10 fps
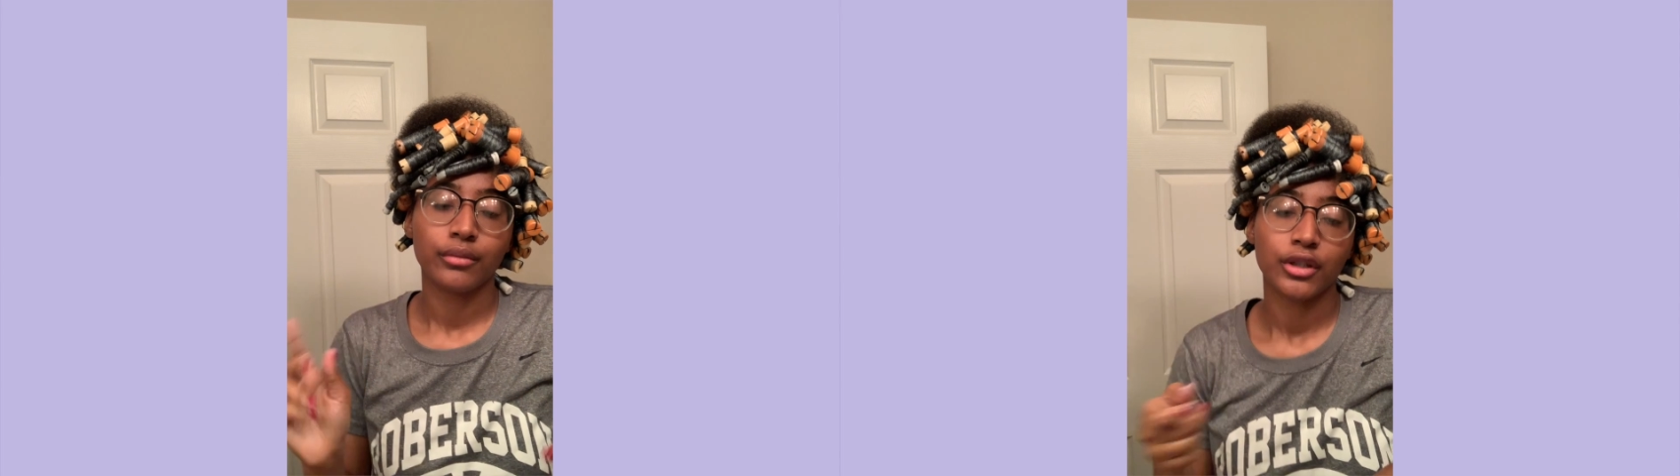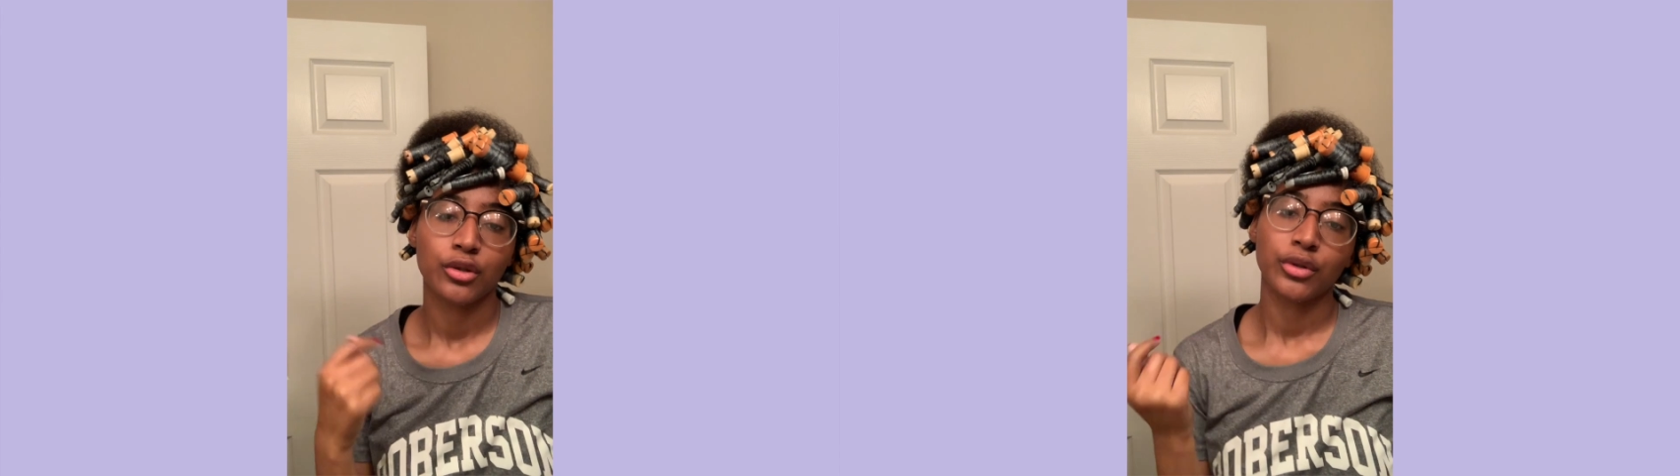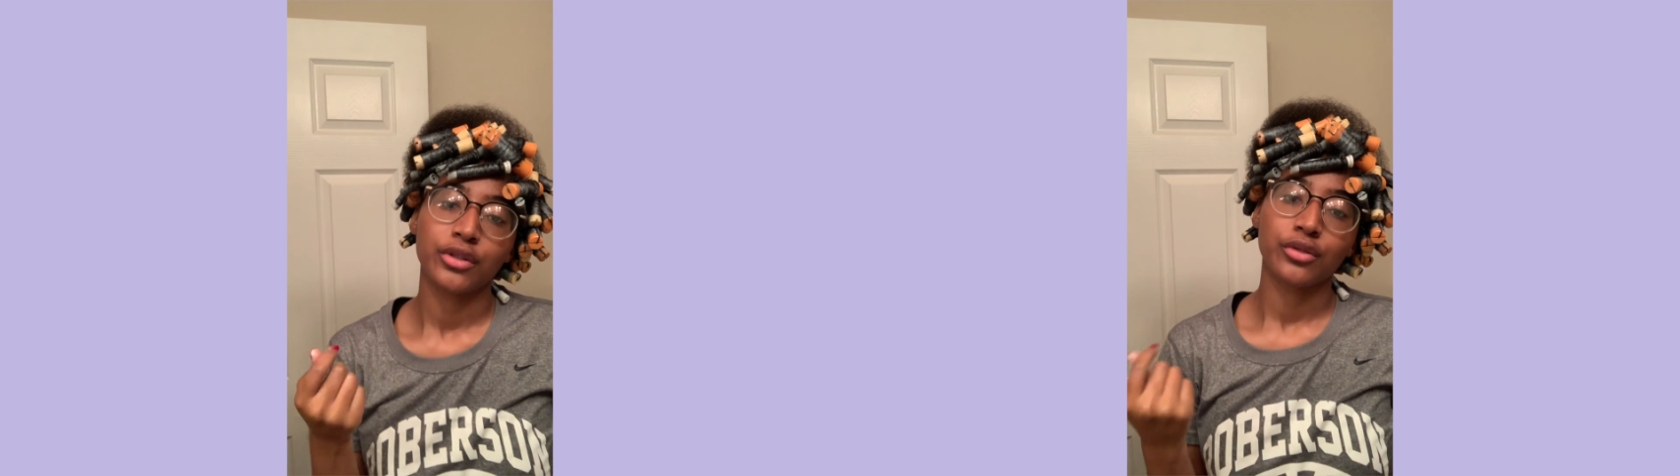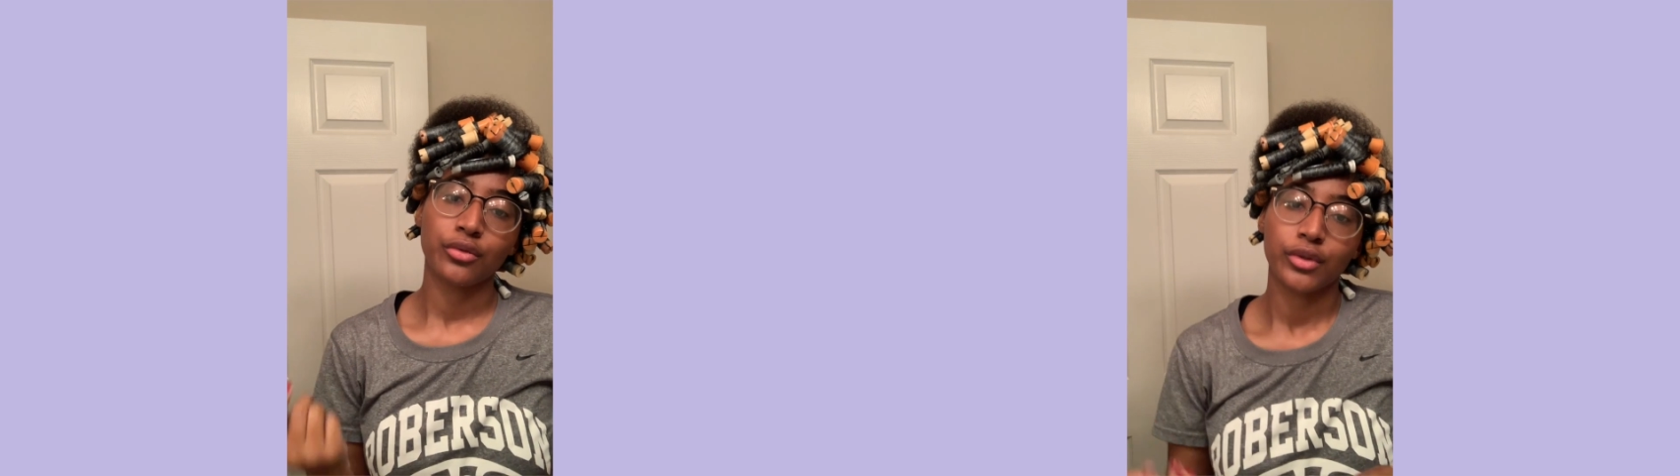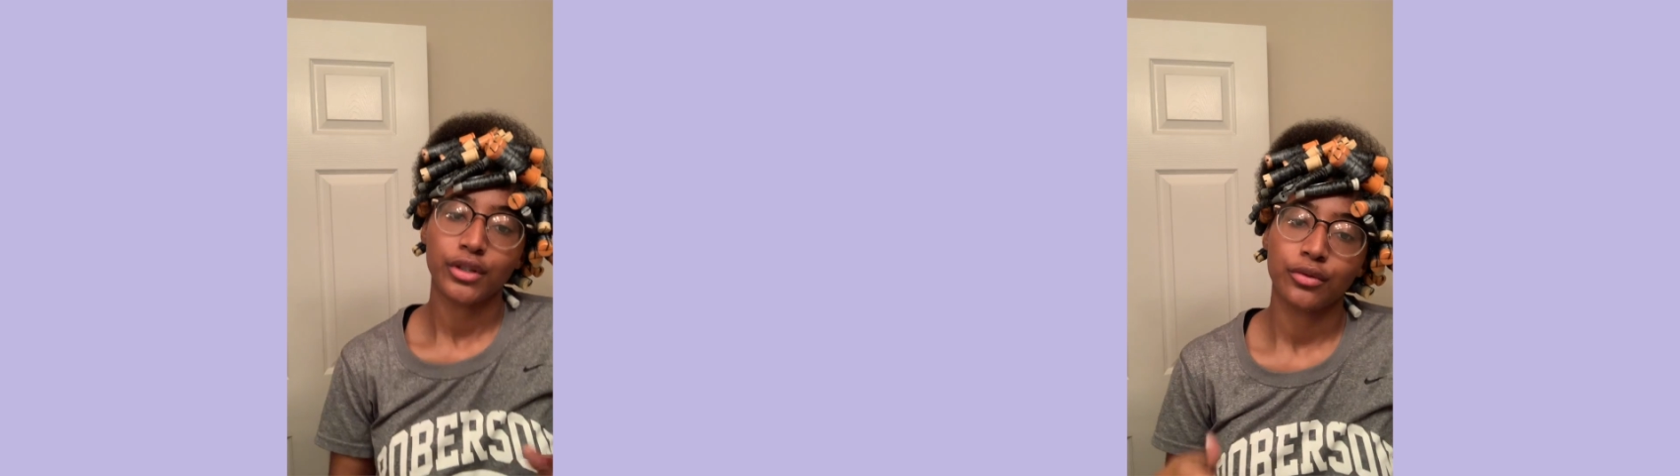Twist the
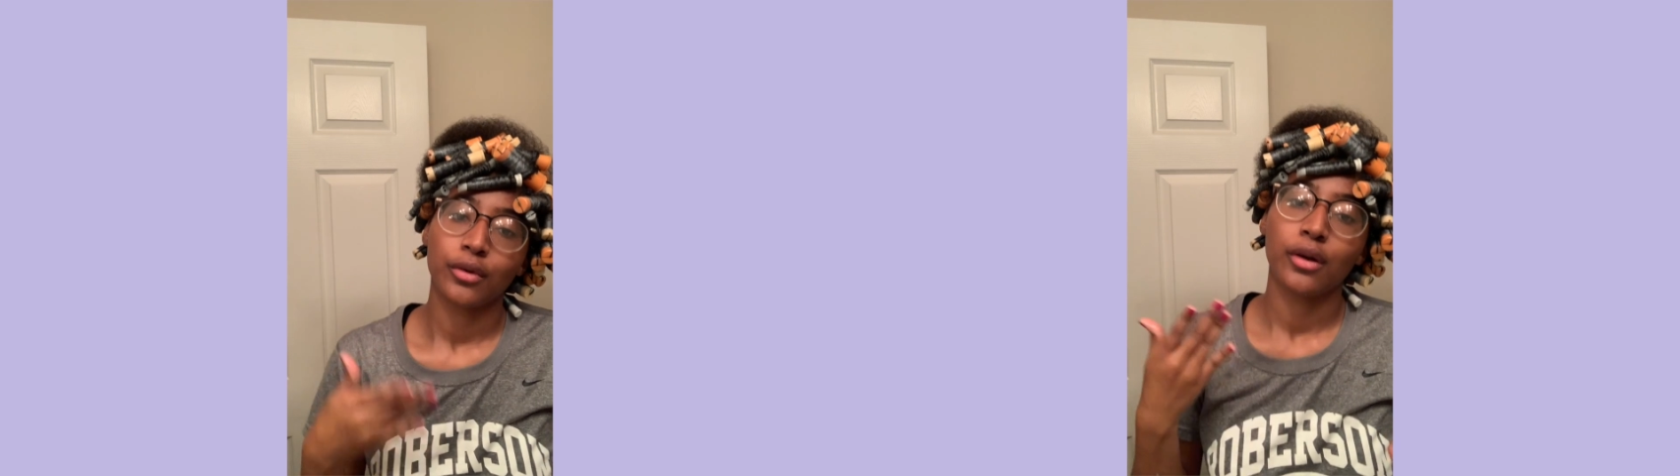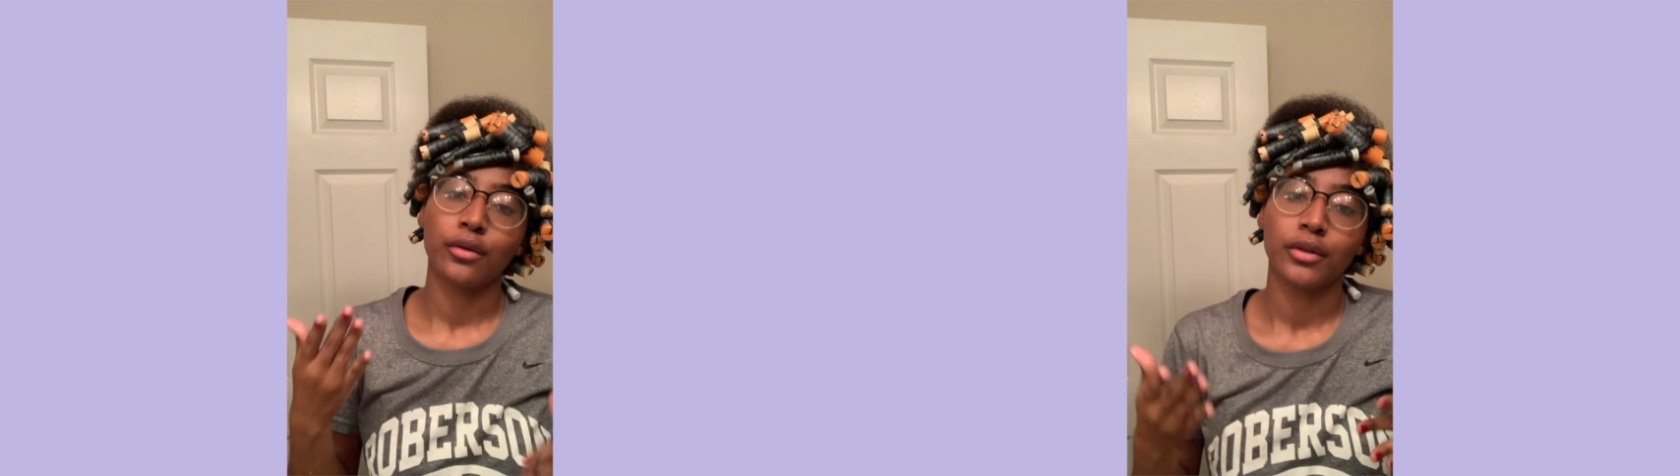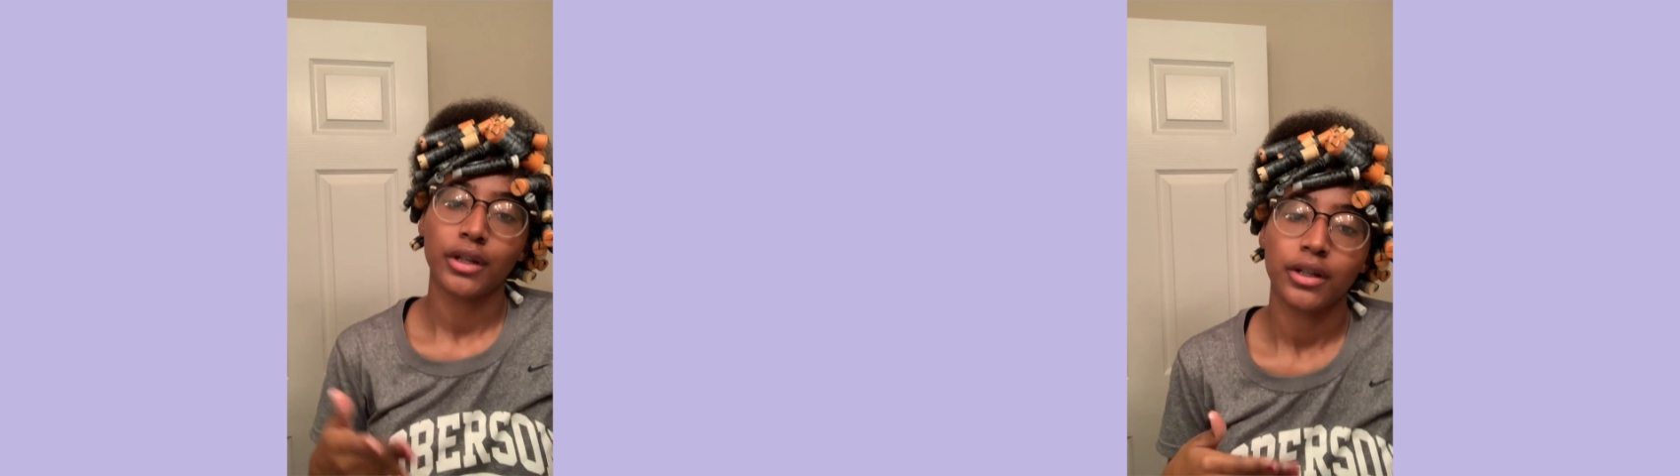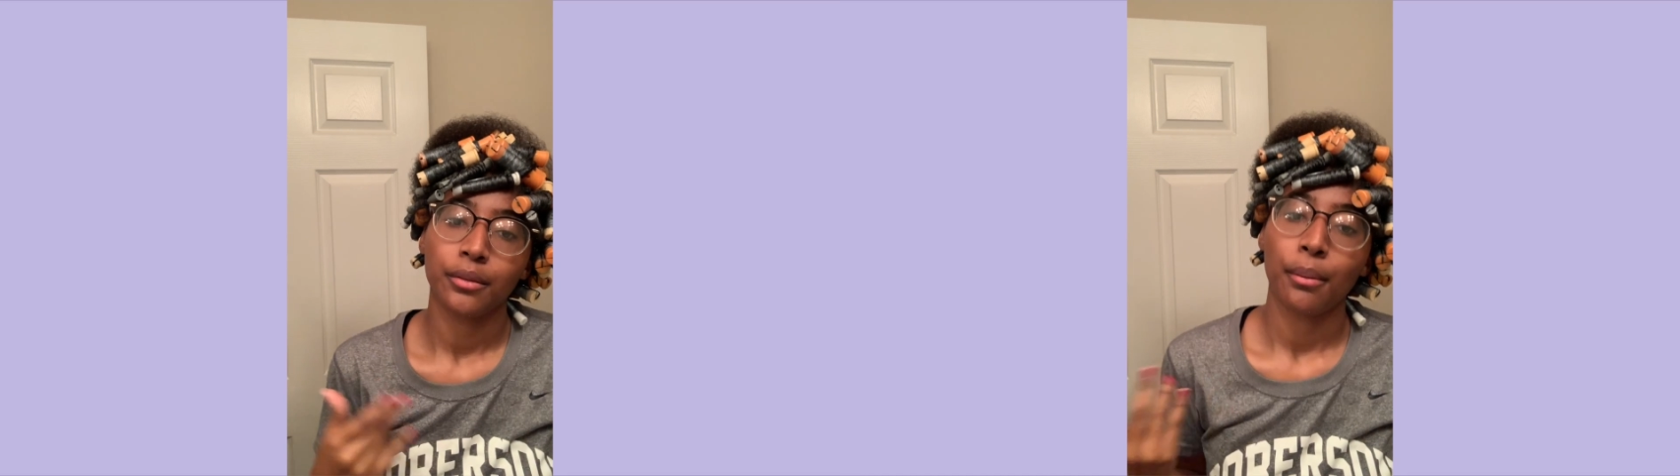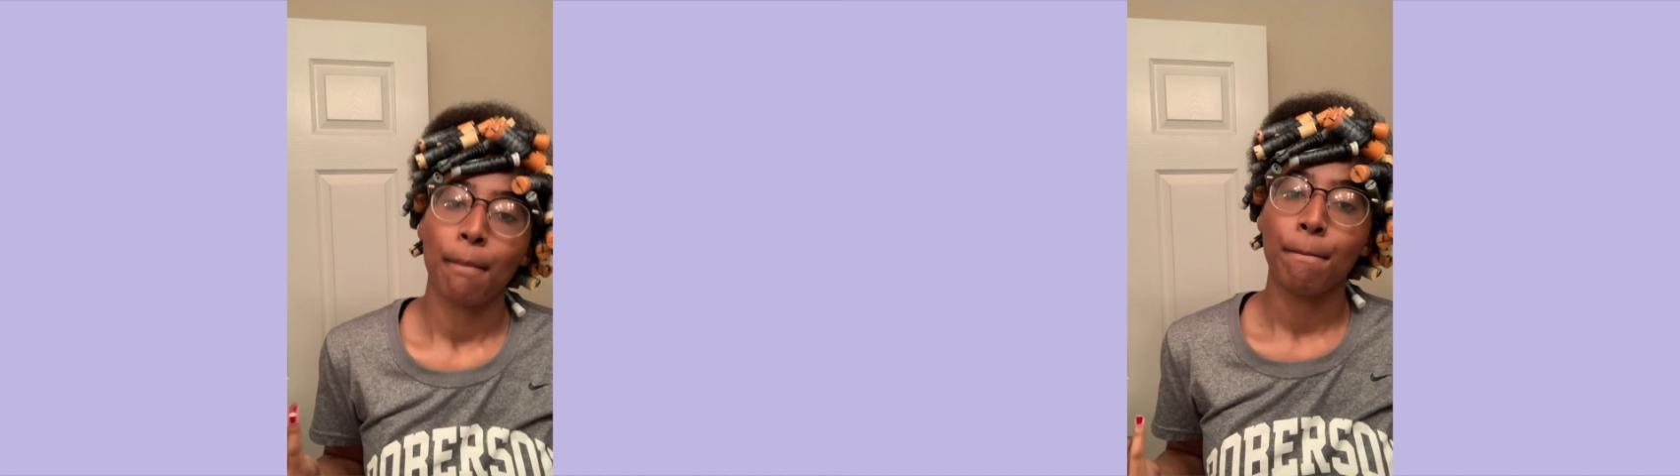wrist, roll
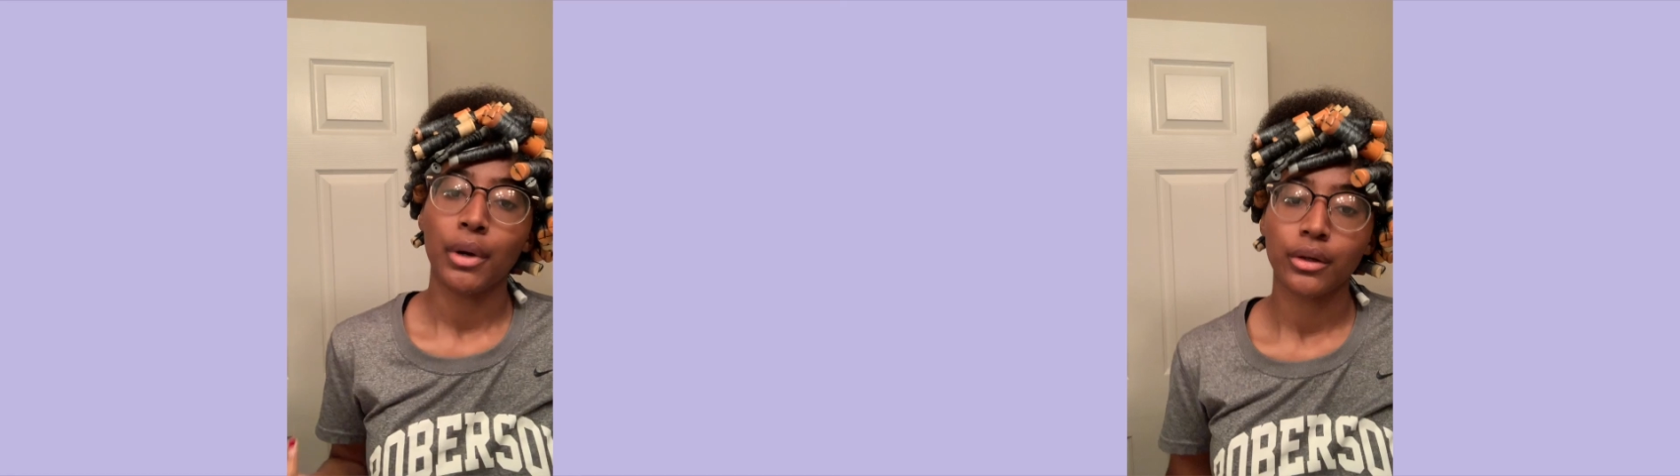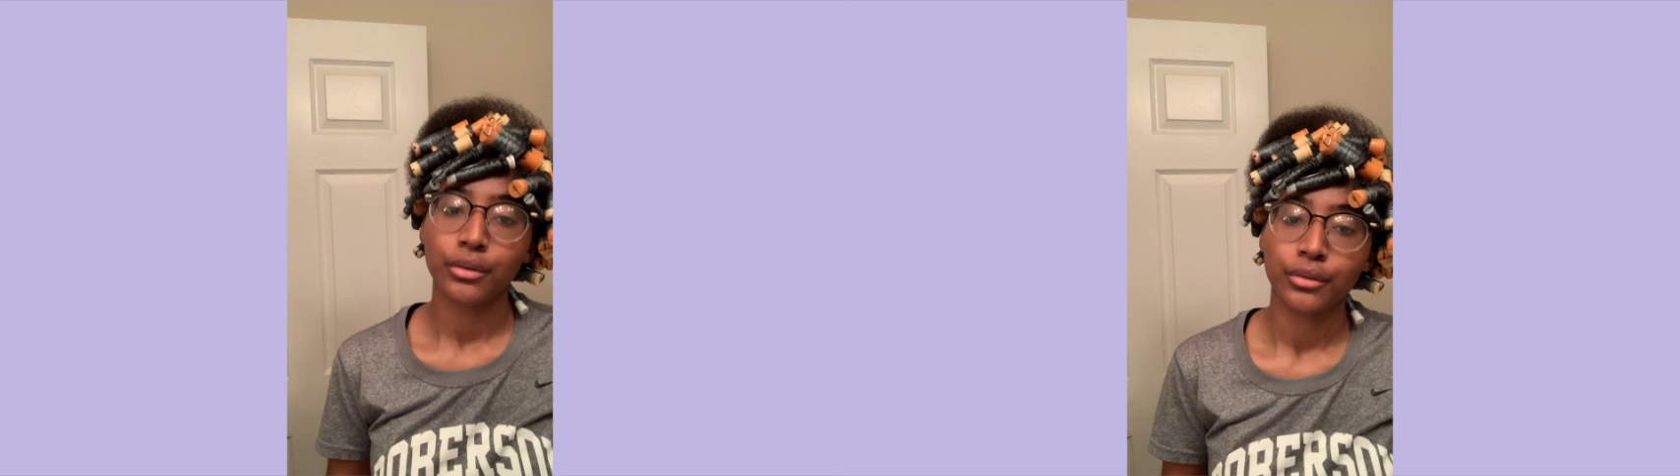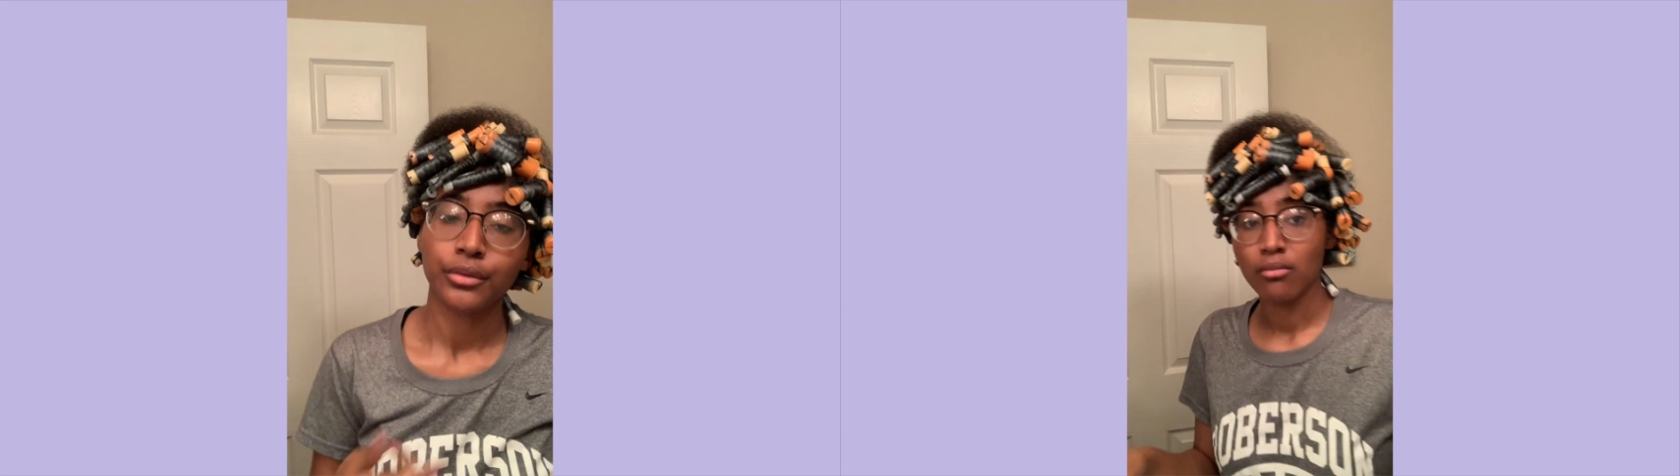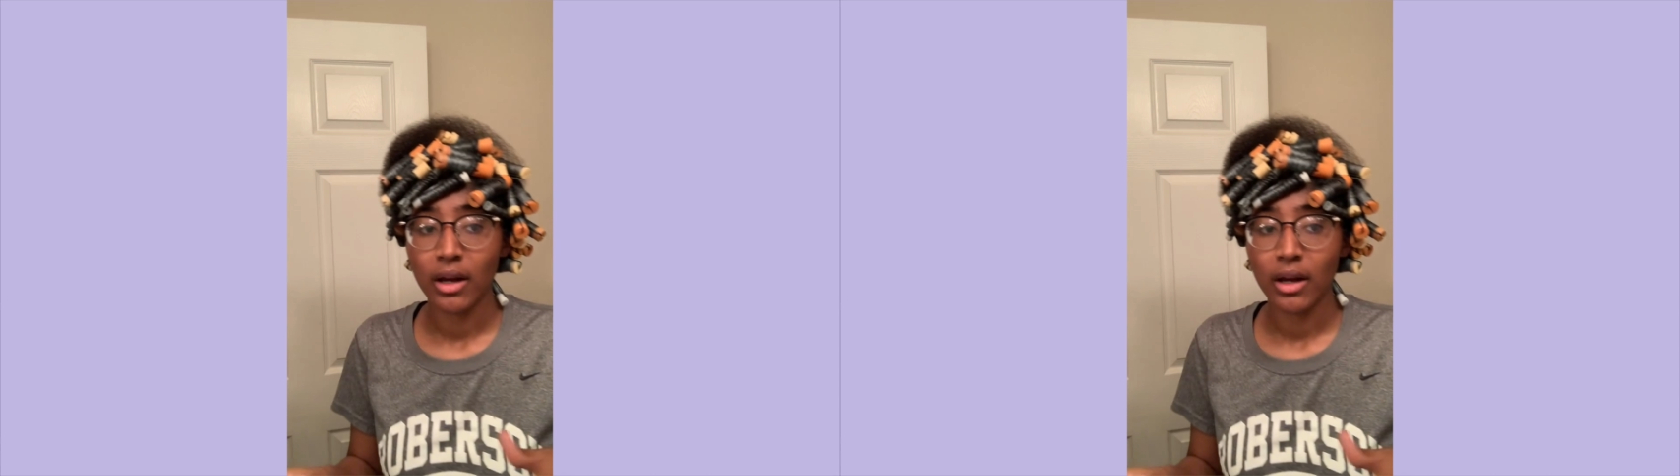up, boom.